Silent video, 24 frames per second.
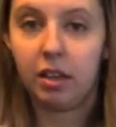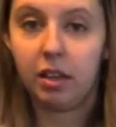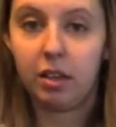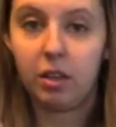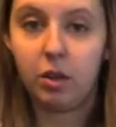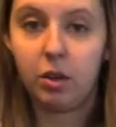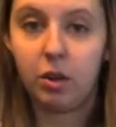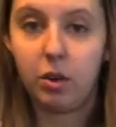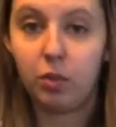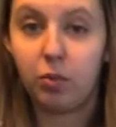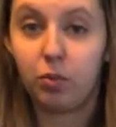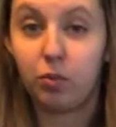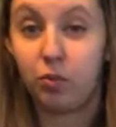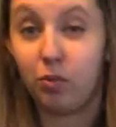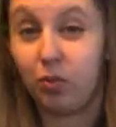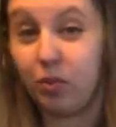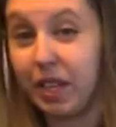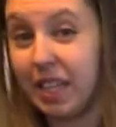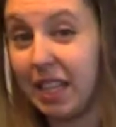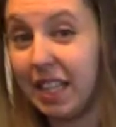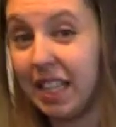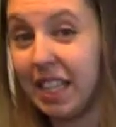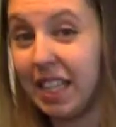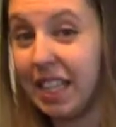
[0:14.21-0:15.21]
You don't
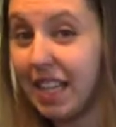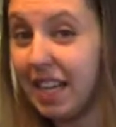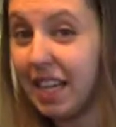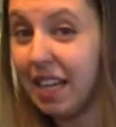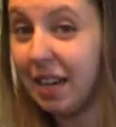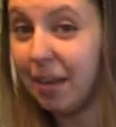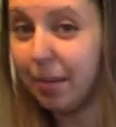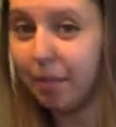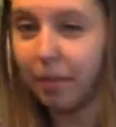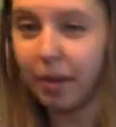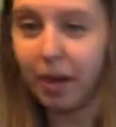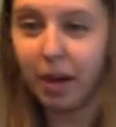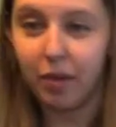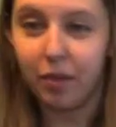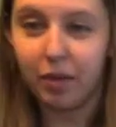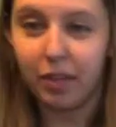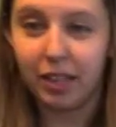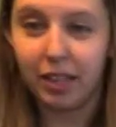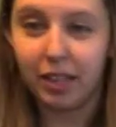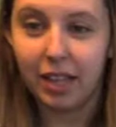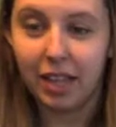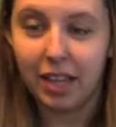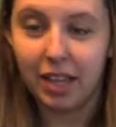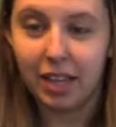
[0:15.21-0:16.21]
really need it, but I
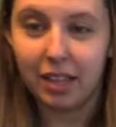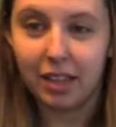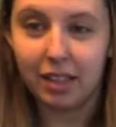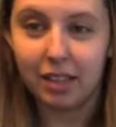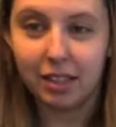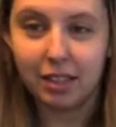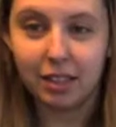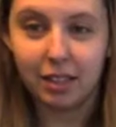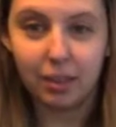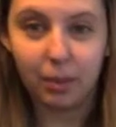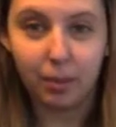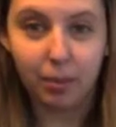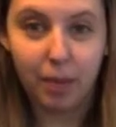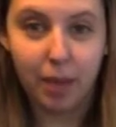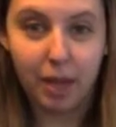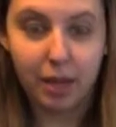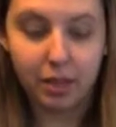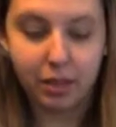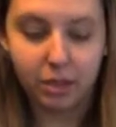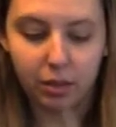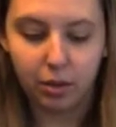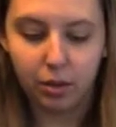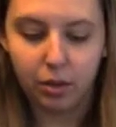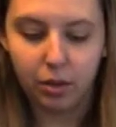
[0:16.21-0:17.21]
really like it. This little
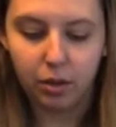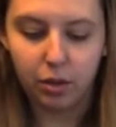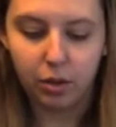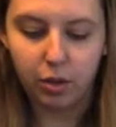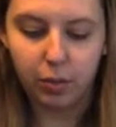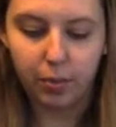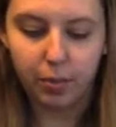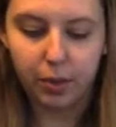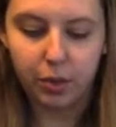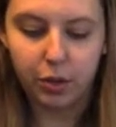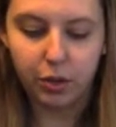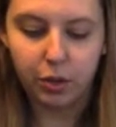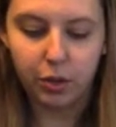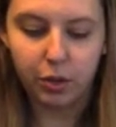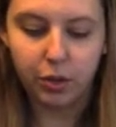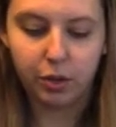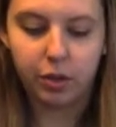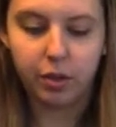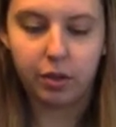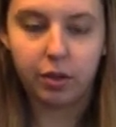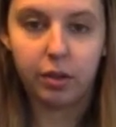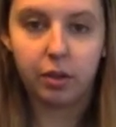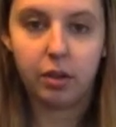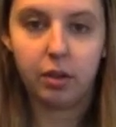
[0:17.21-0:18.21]
plastic cuticle pusher.
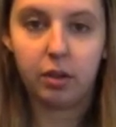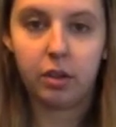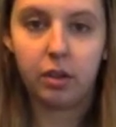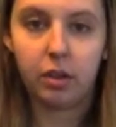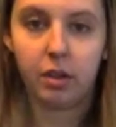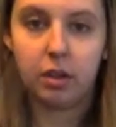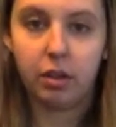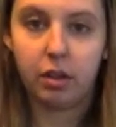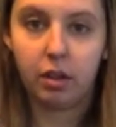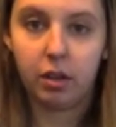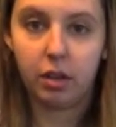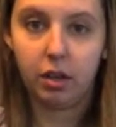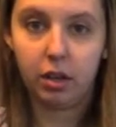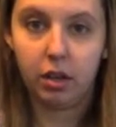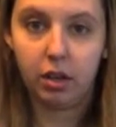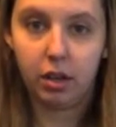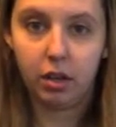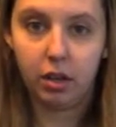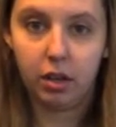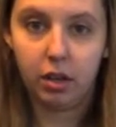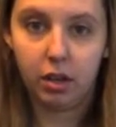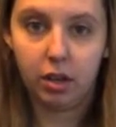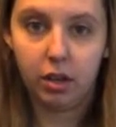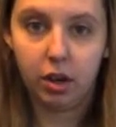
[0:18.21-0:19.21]

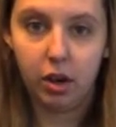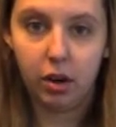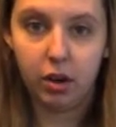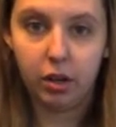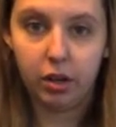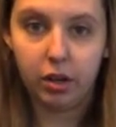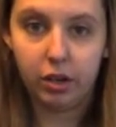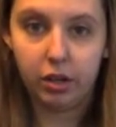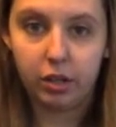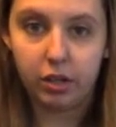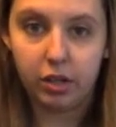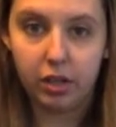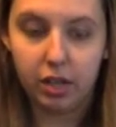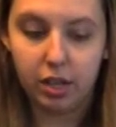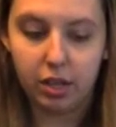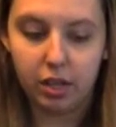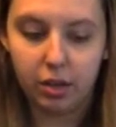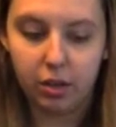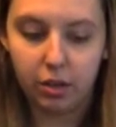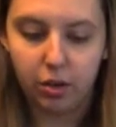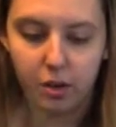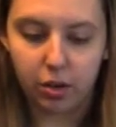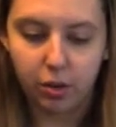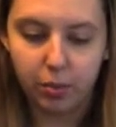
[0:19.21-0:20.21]
An orange stick
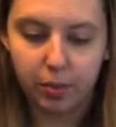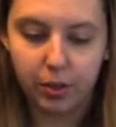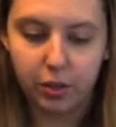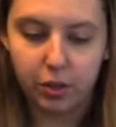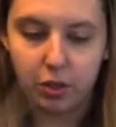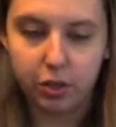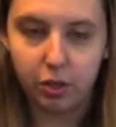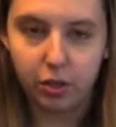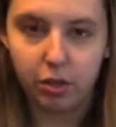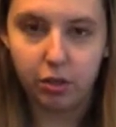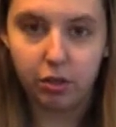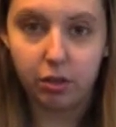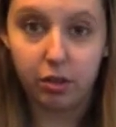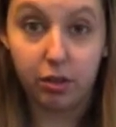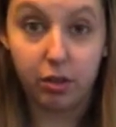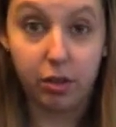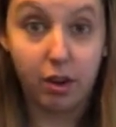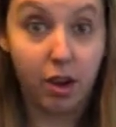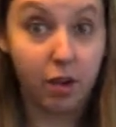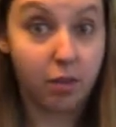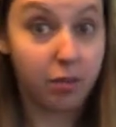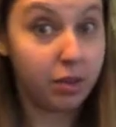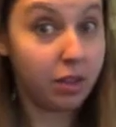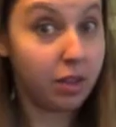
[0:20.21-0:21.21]
cuticle pusher. They're
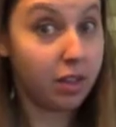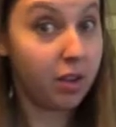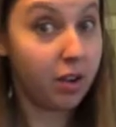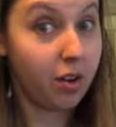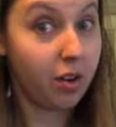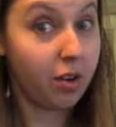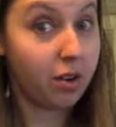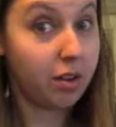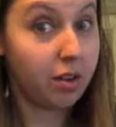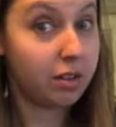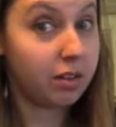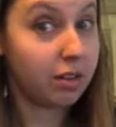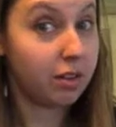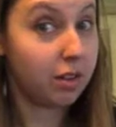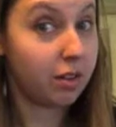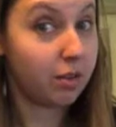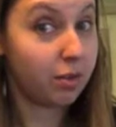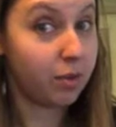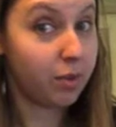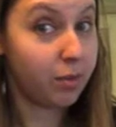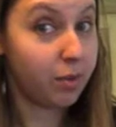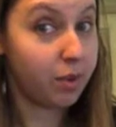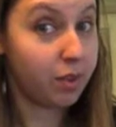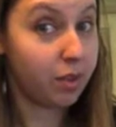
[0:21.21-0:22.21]
not really orange. I
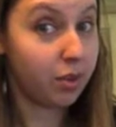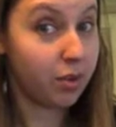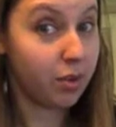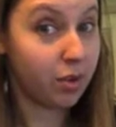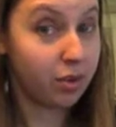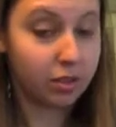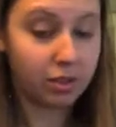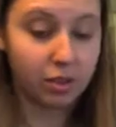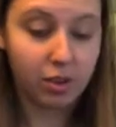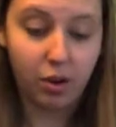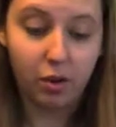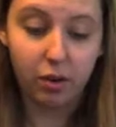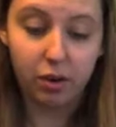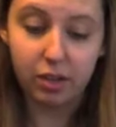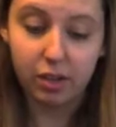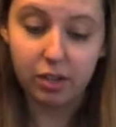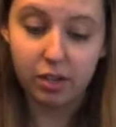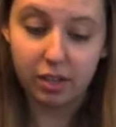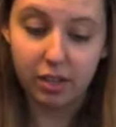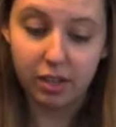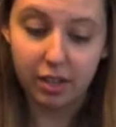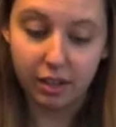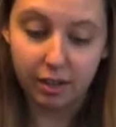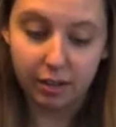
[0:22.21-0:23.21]
don't know why they're called an orange
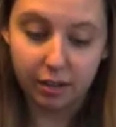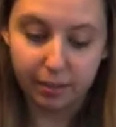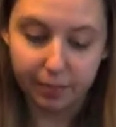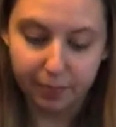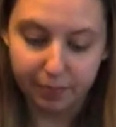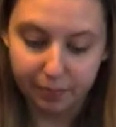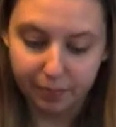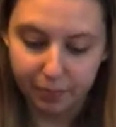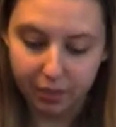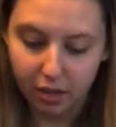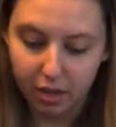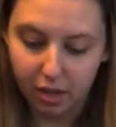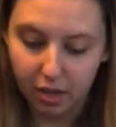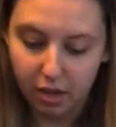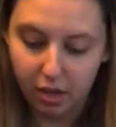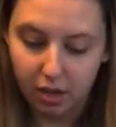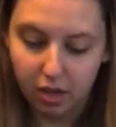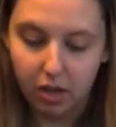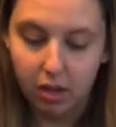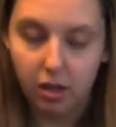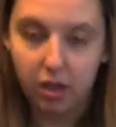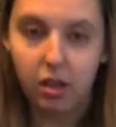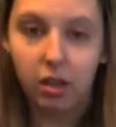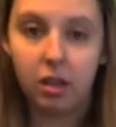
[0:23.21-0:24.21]
stick.
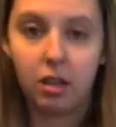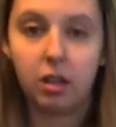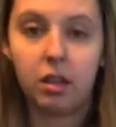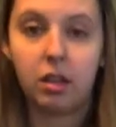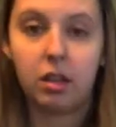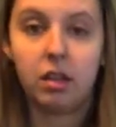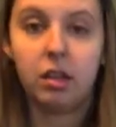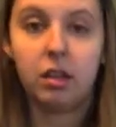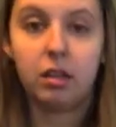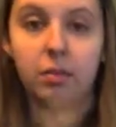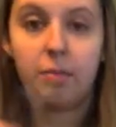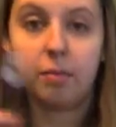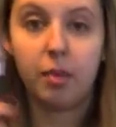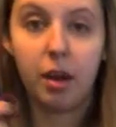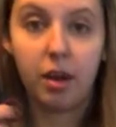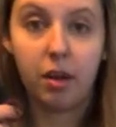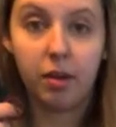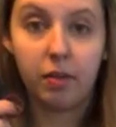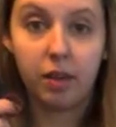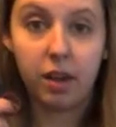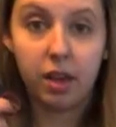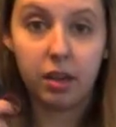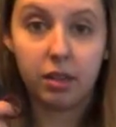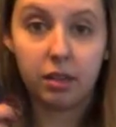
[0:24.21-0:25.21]
Pair
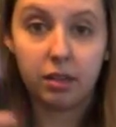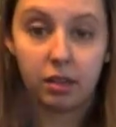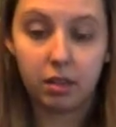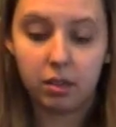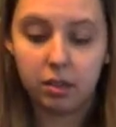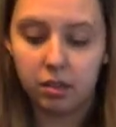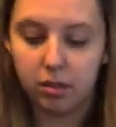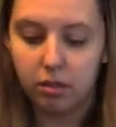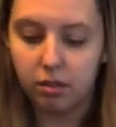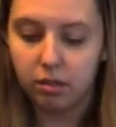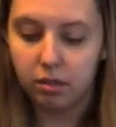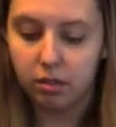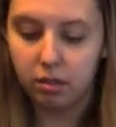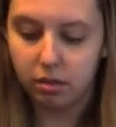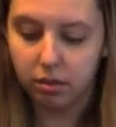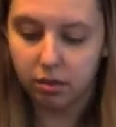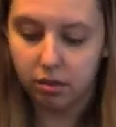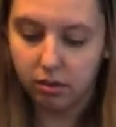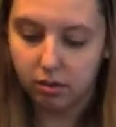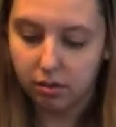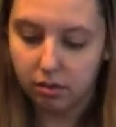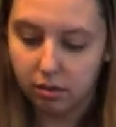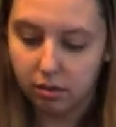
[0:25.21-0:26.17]
of nail scissors.